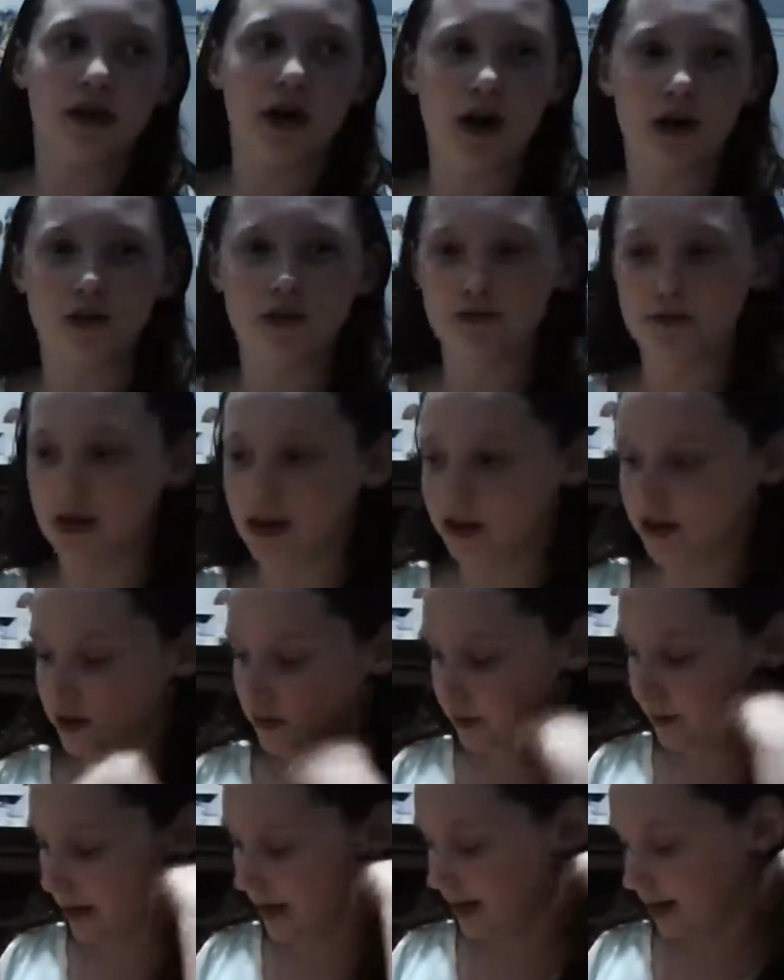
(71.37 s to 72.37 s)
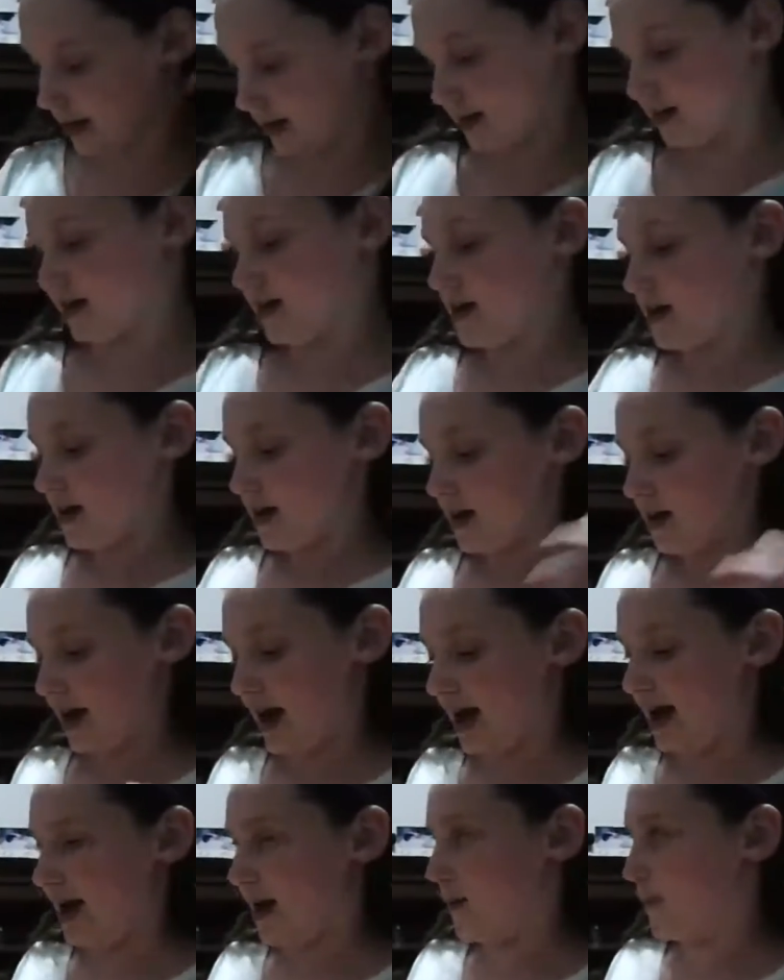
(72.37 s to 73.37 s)
a lot of fun to make.
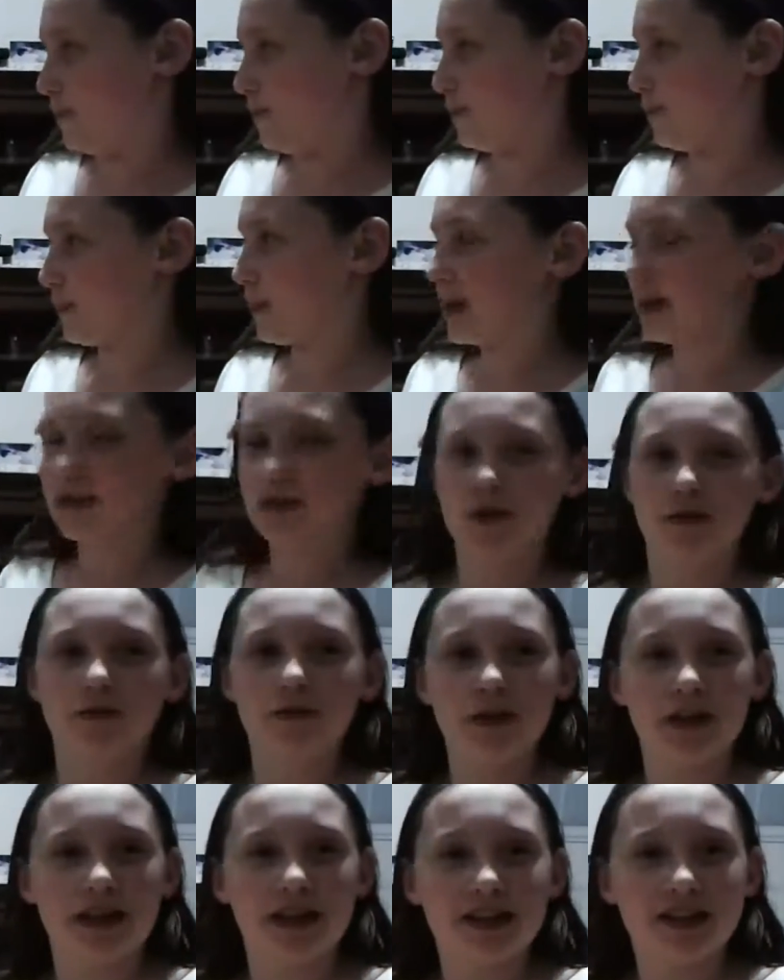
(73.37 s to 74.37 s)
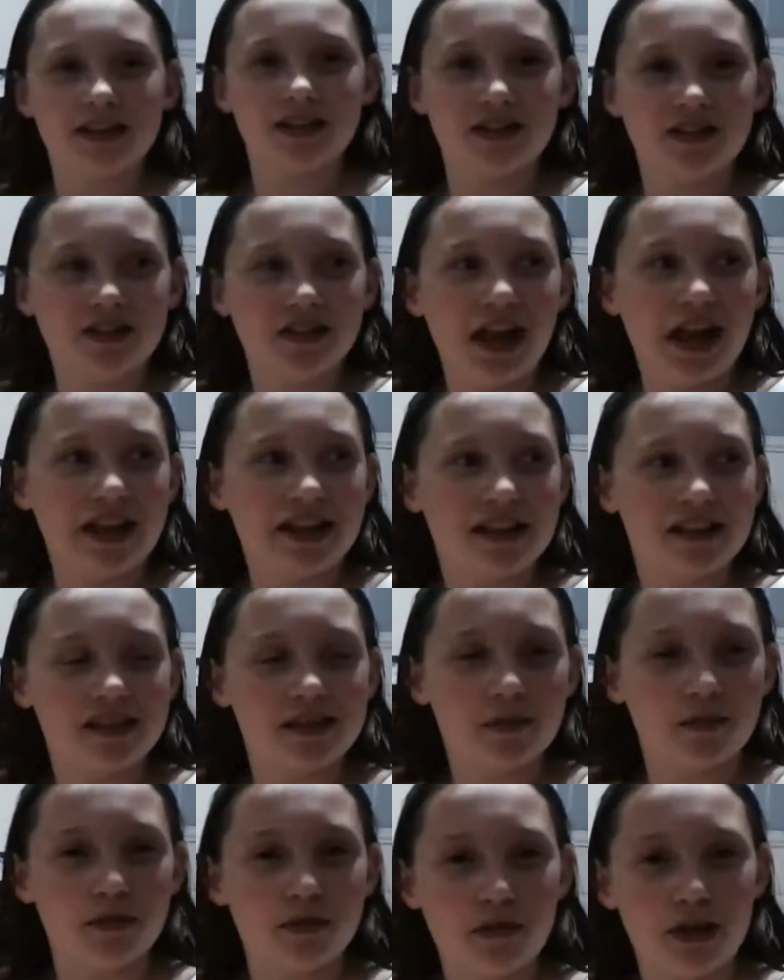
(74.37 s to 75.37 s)
Don't forget to like and
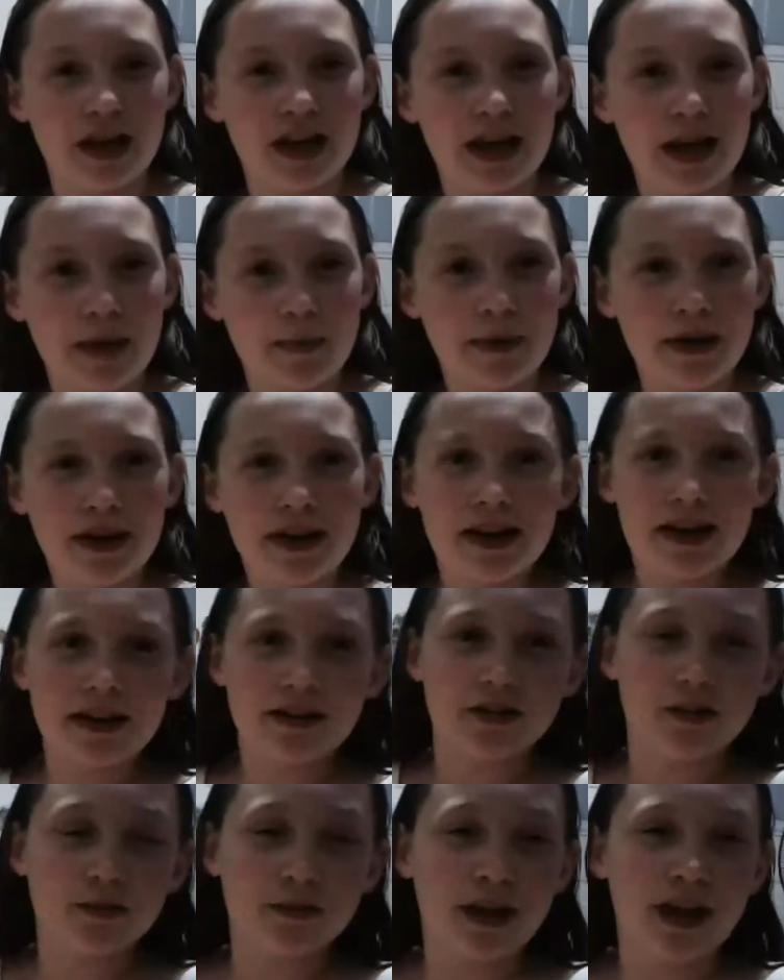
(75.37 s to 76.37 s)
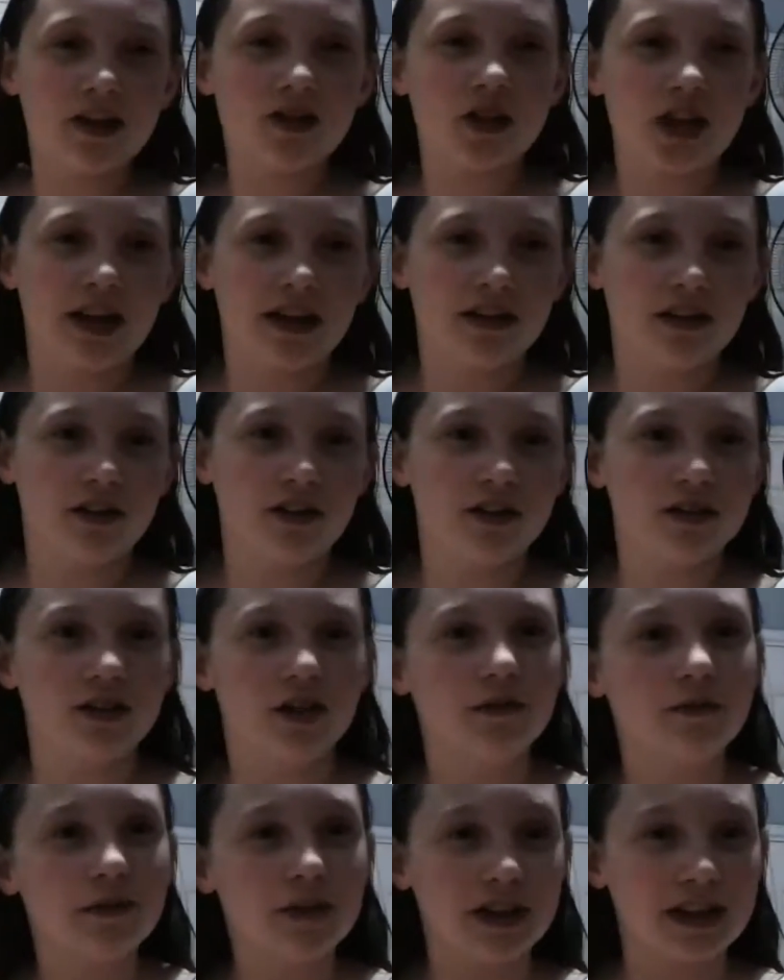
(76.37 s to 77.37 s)
subscribe to my channel.
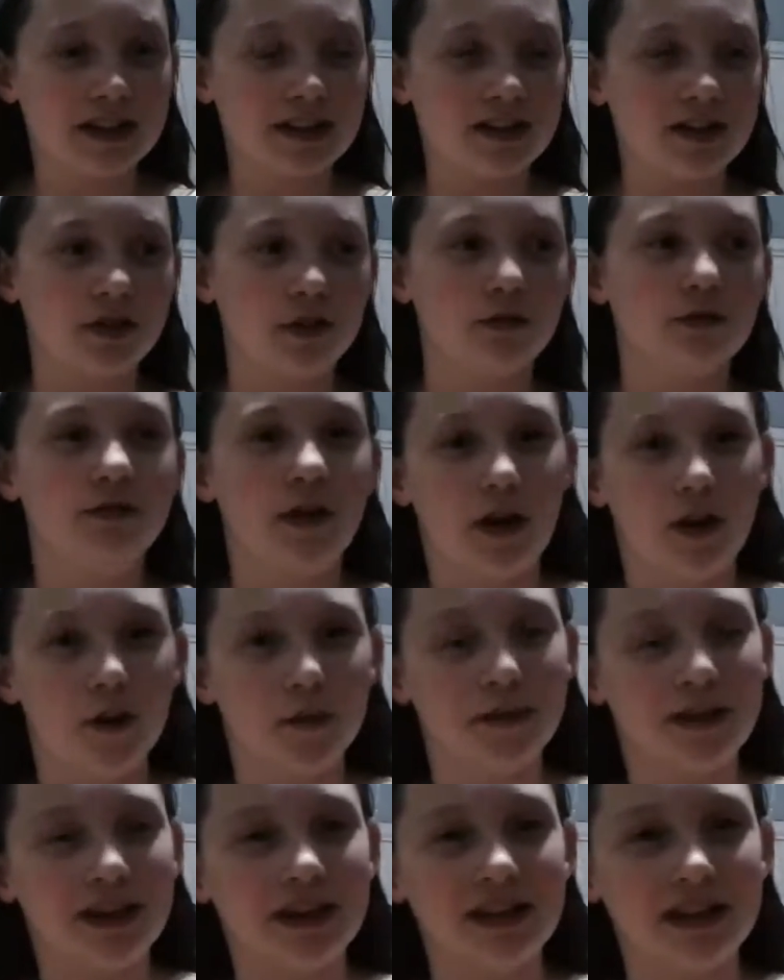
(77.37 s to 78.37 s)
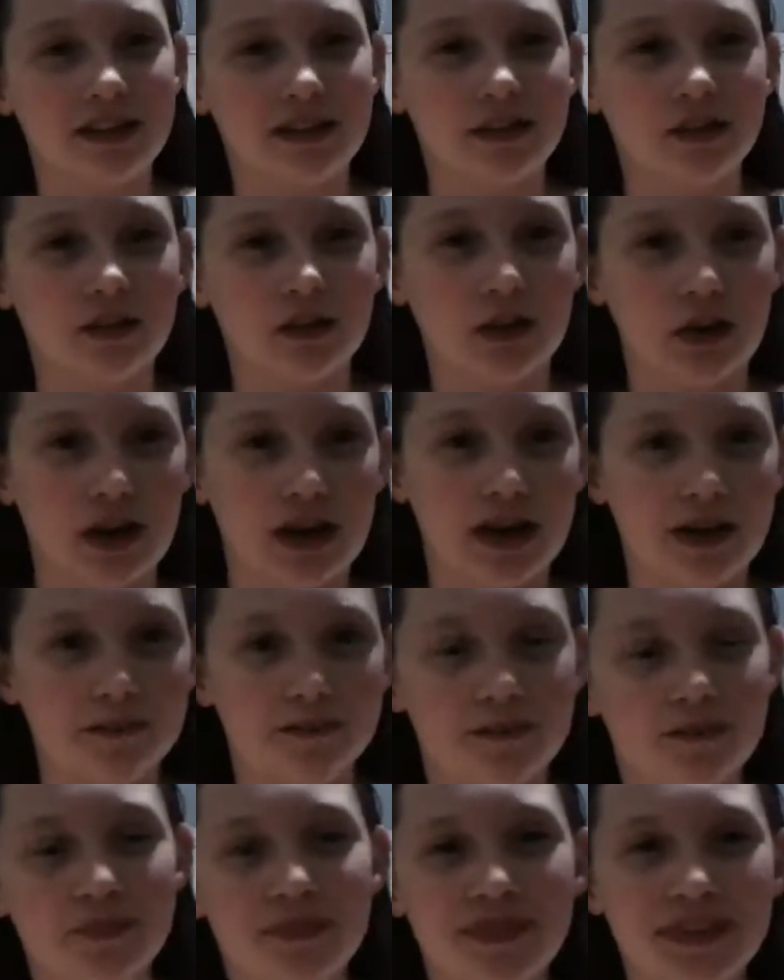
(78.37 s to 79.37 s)
Don't forget to follow me on
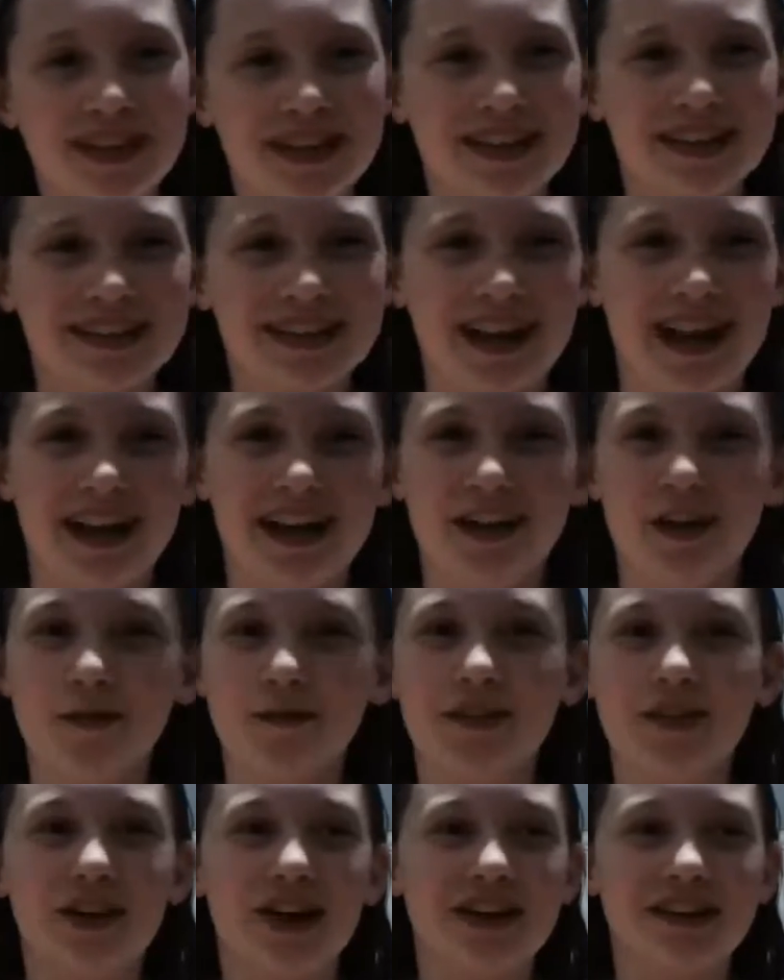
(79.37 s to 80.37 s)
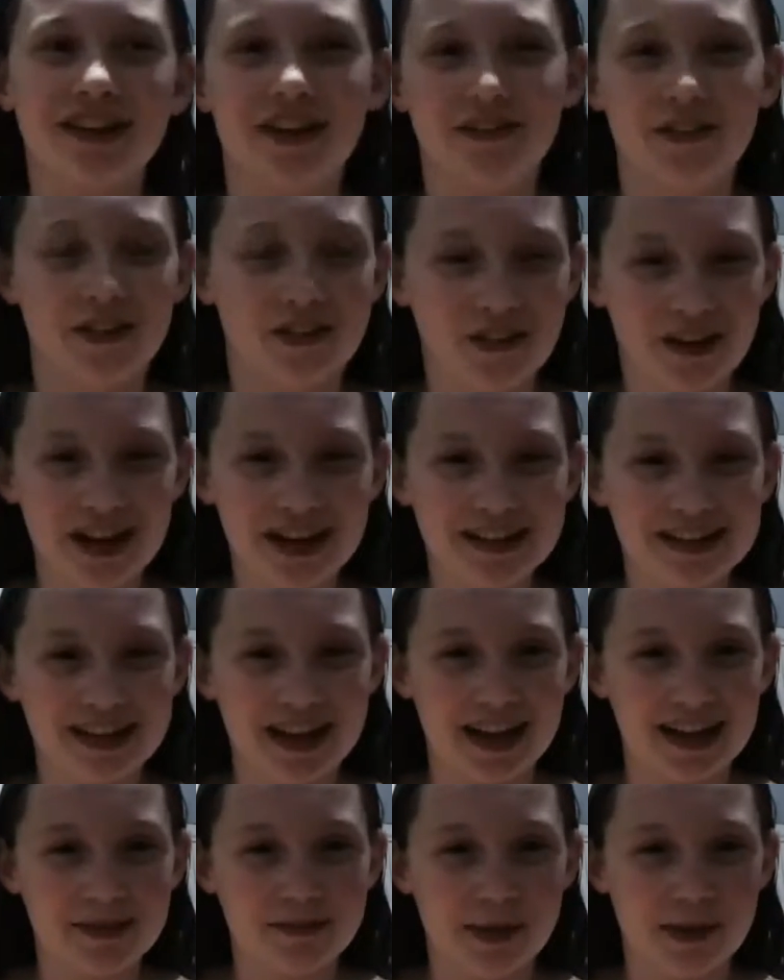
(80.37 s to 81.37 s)
Instagram. I hope you guys have a great
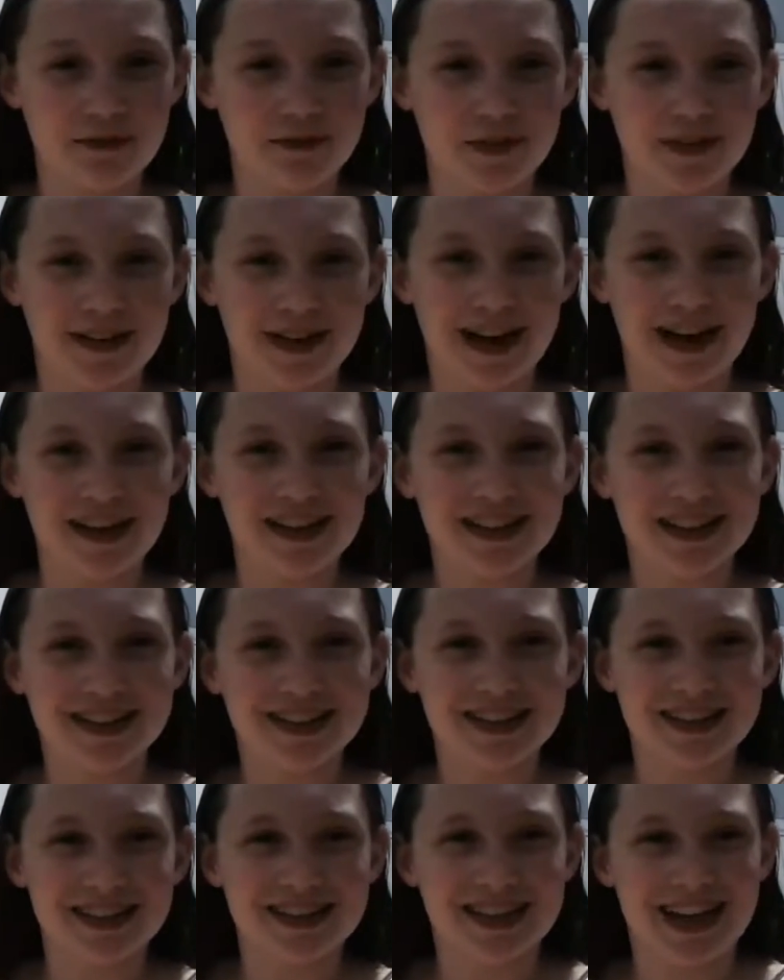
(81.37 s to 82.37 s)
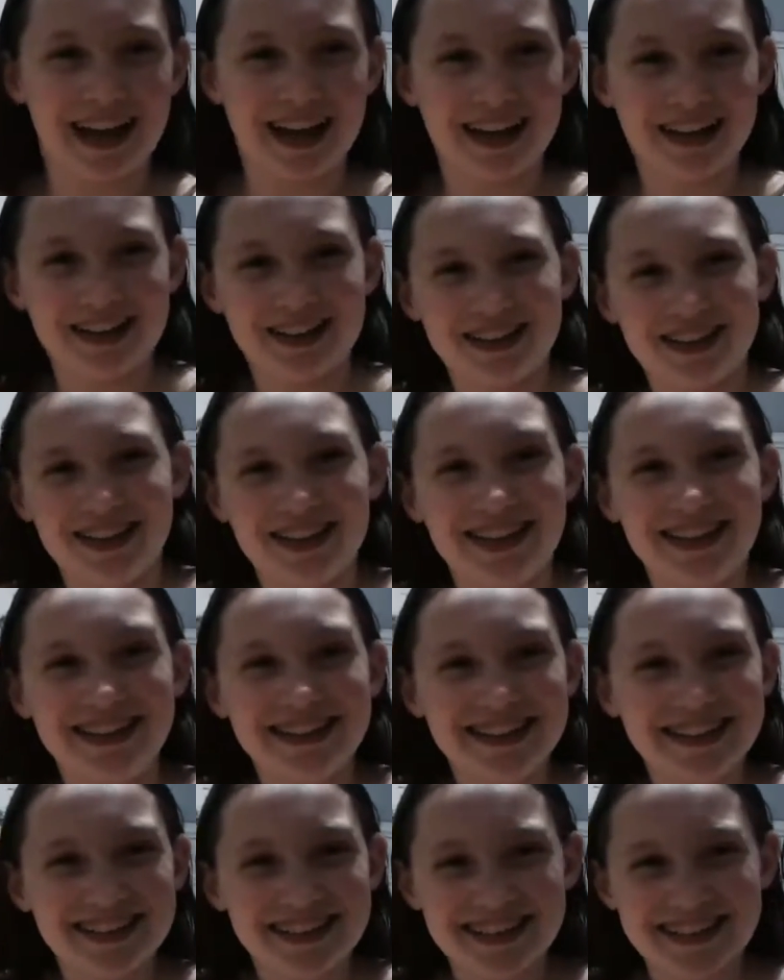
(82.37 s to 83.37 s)
day, but for now, this is Science Girl.